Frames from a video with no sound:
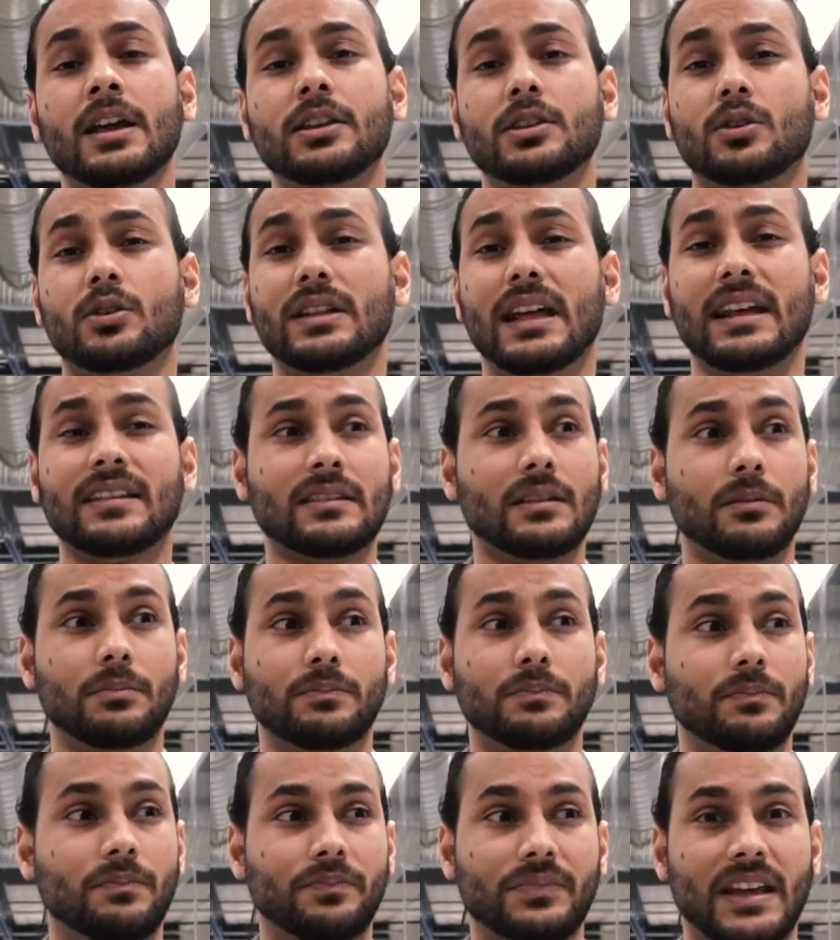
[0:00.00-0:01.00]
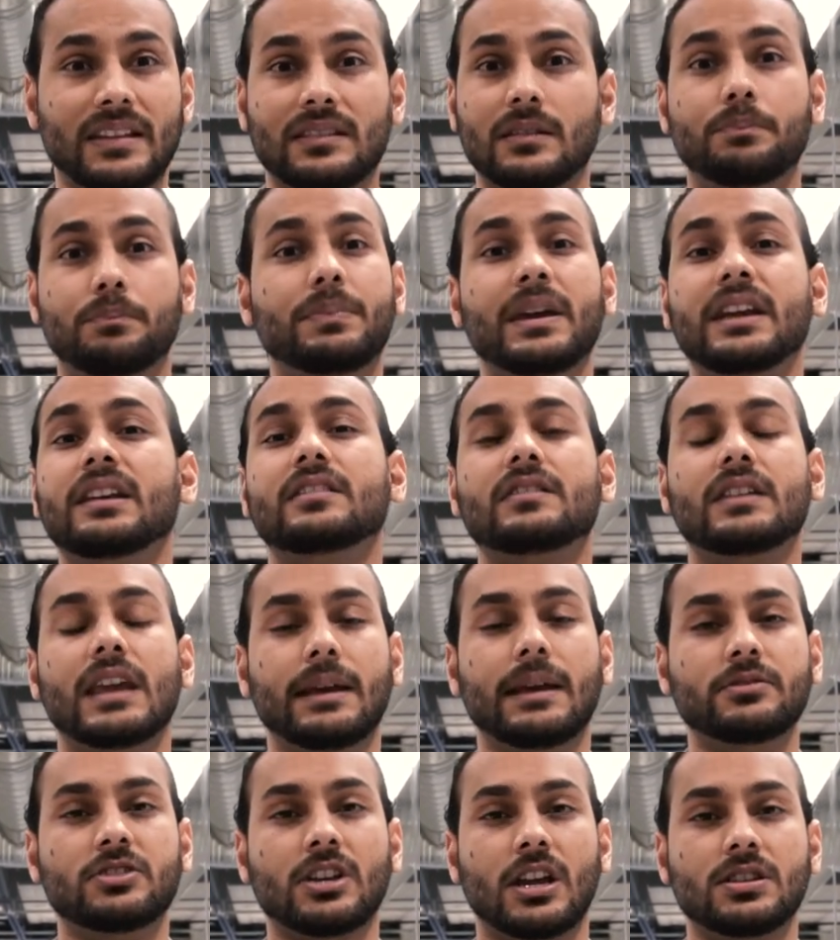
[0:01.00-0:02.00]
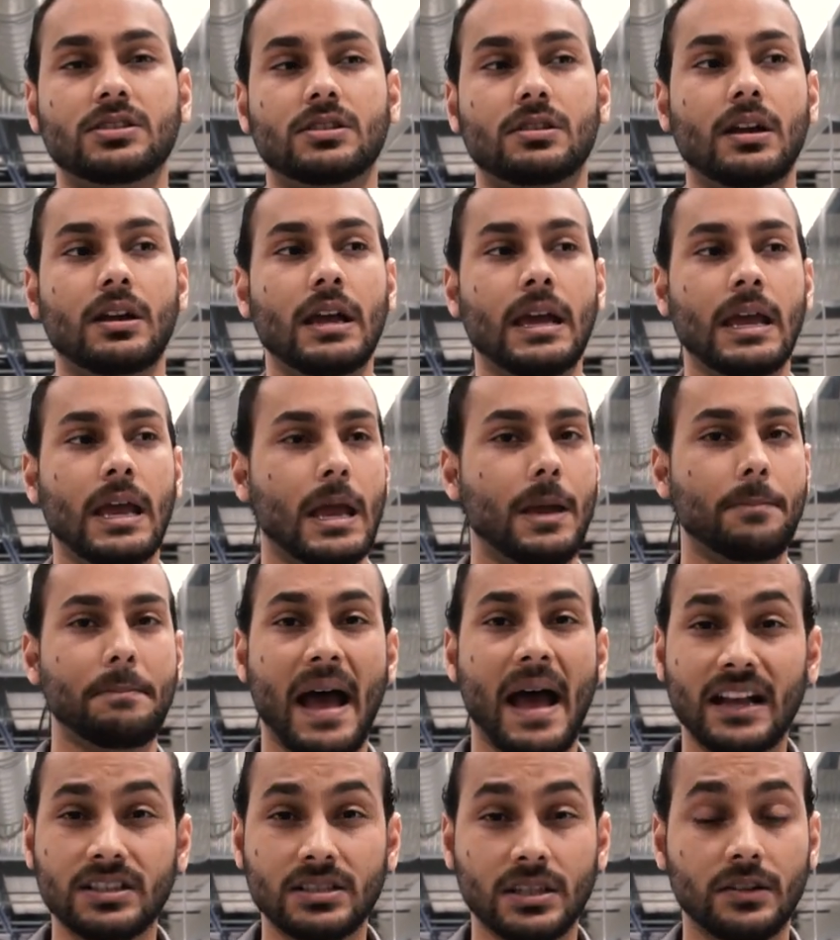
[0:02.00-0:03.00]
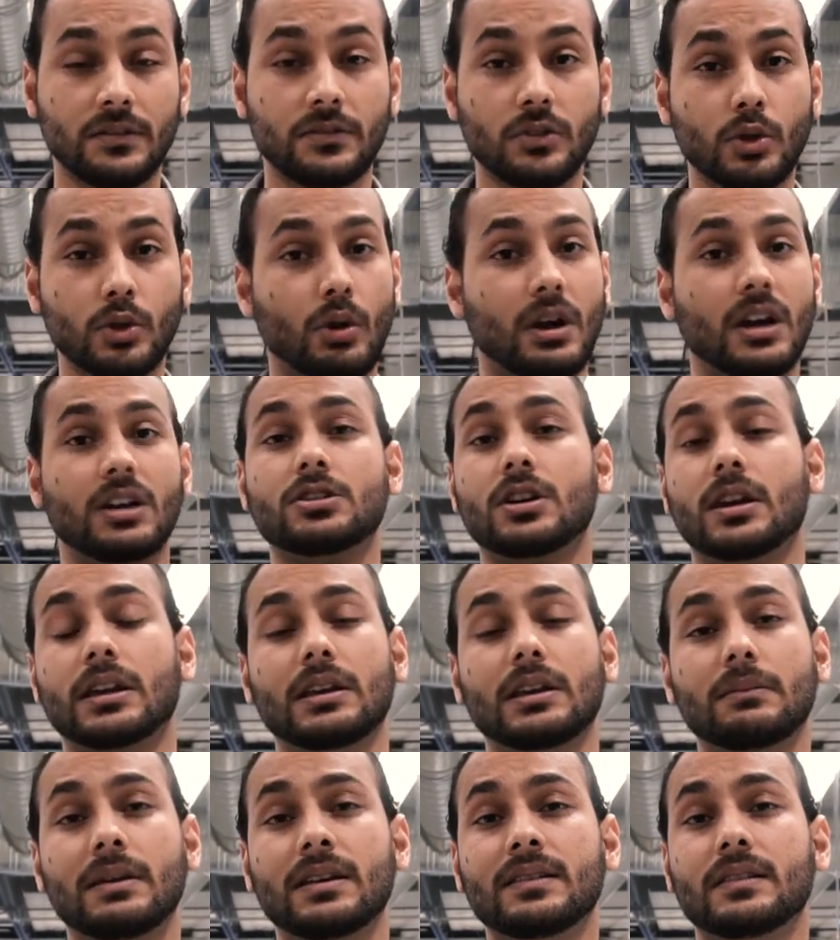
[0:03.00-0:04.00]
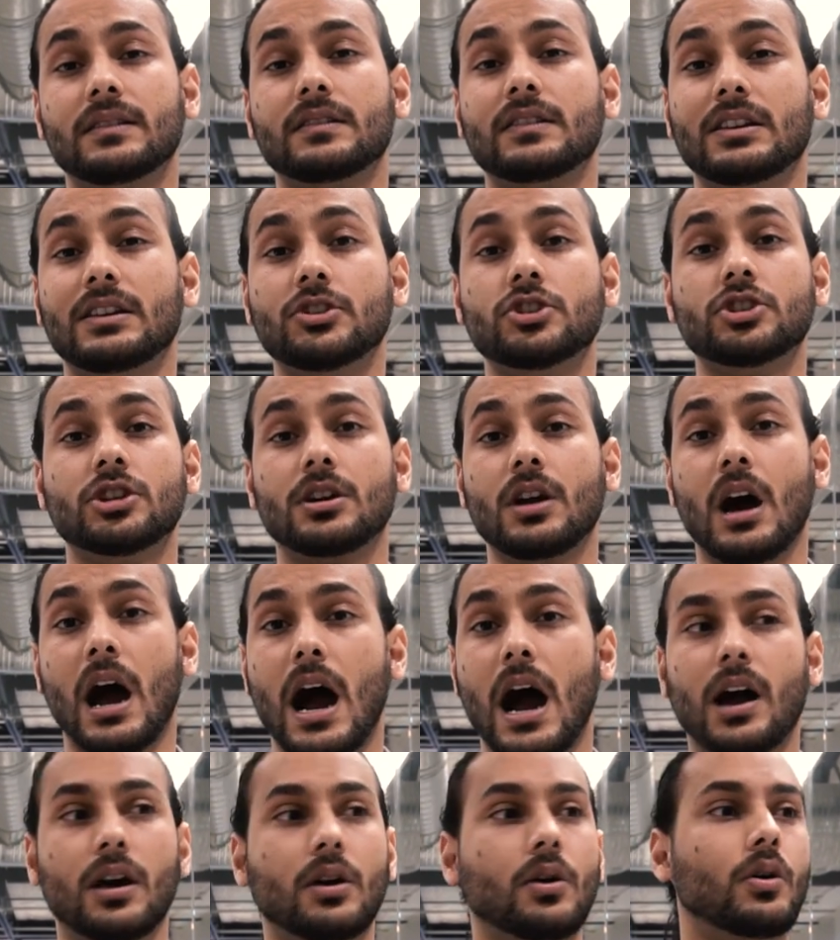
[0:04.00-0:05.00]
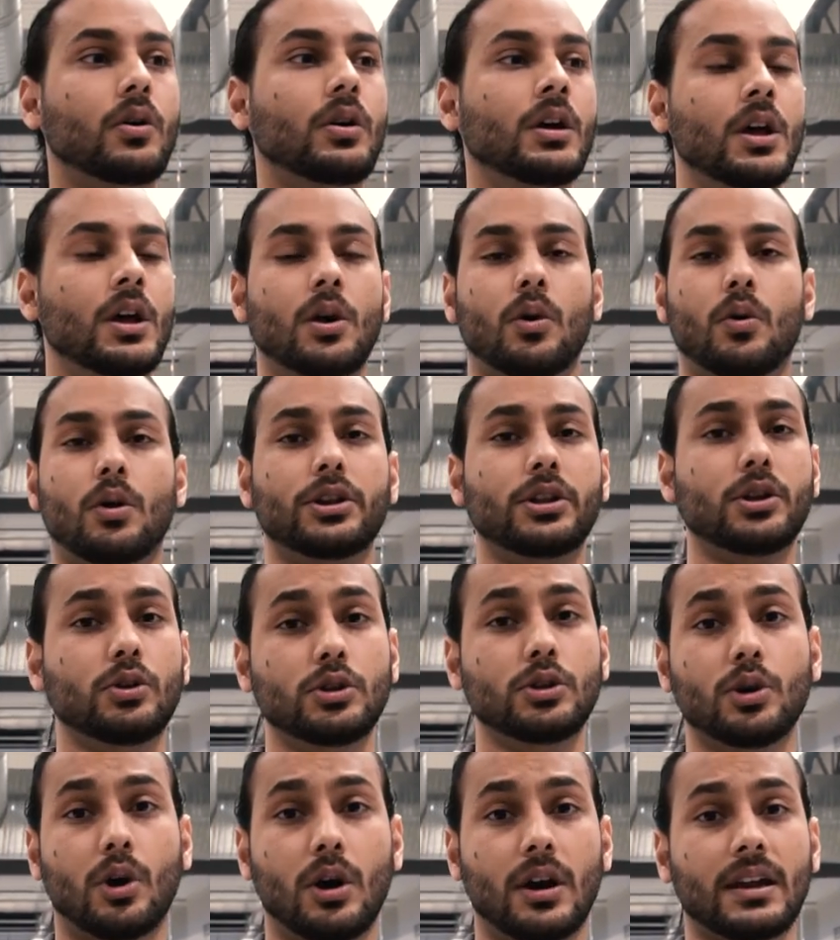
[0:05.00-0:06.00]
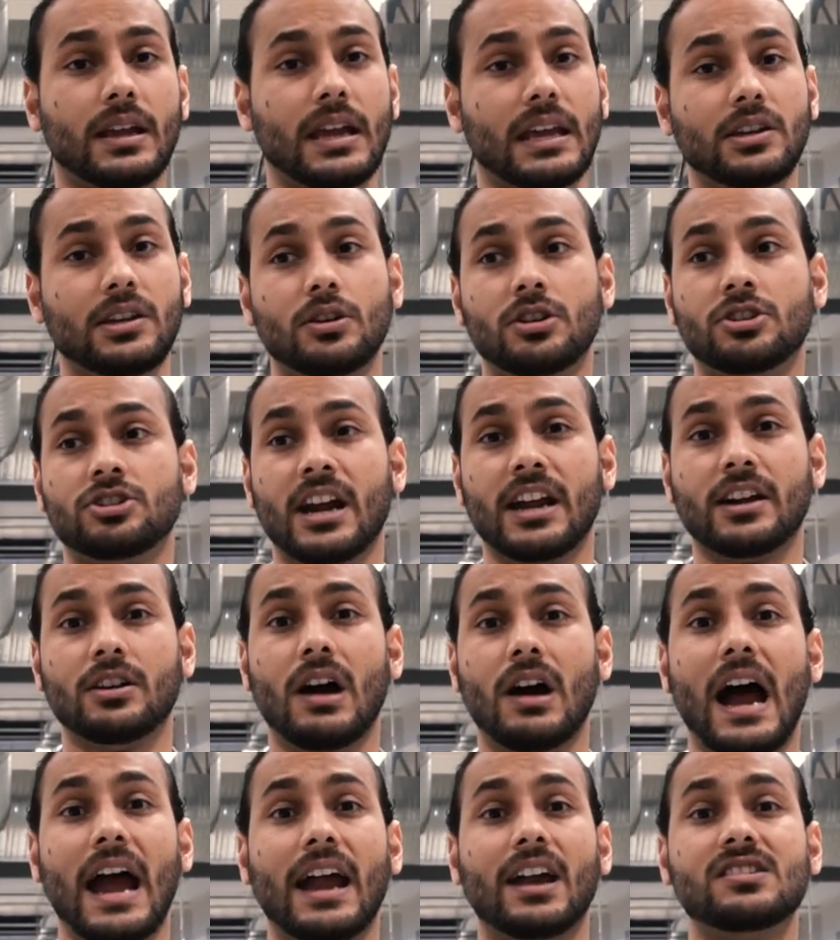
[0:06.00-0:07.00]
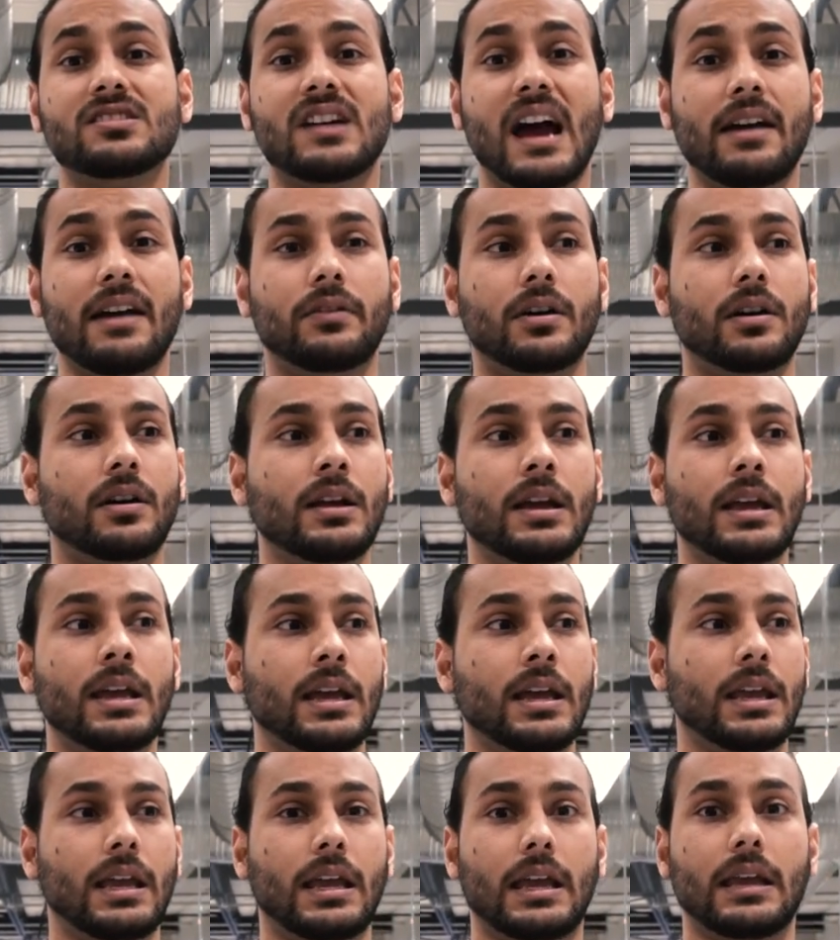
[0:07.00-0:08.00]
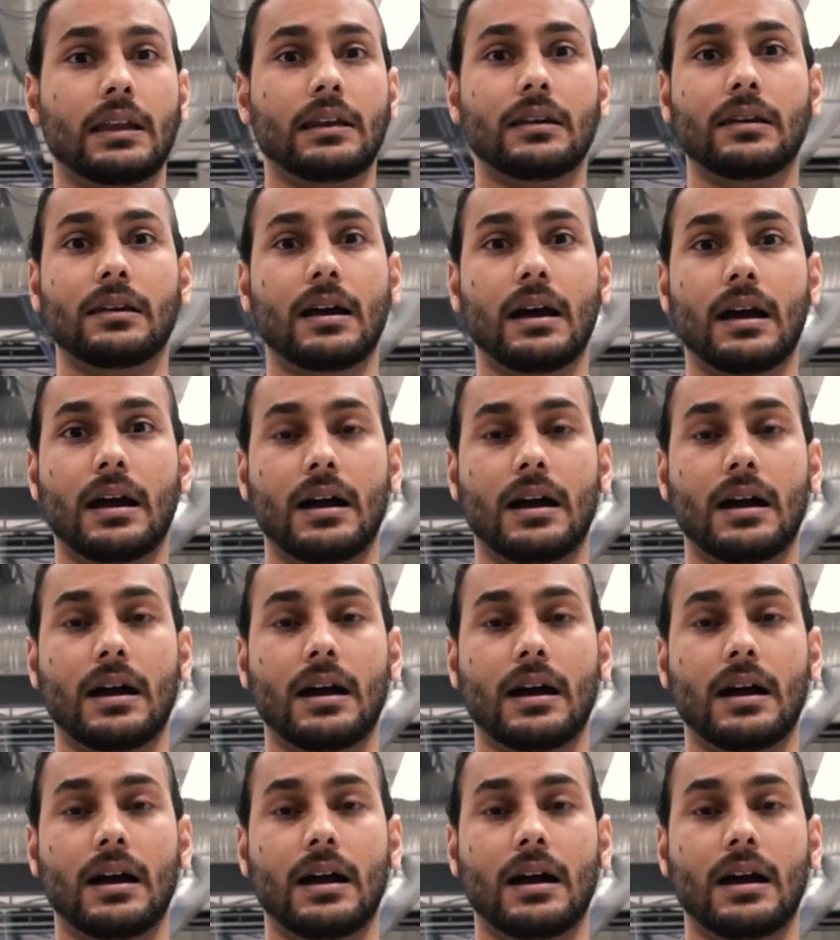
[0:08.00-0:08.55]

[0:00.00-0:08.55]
You know, that's the biggest game changer. Imagine if you are a trucking business in Chicago or New York and you're trying to hire a driver in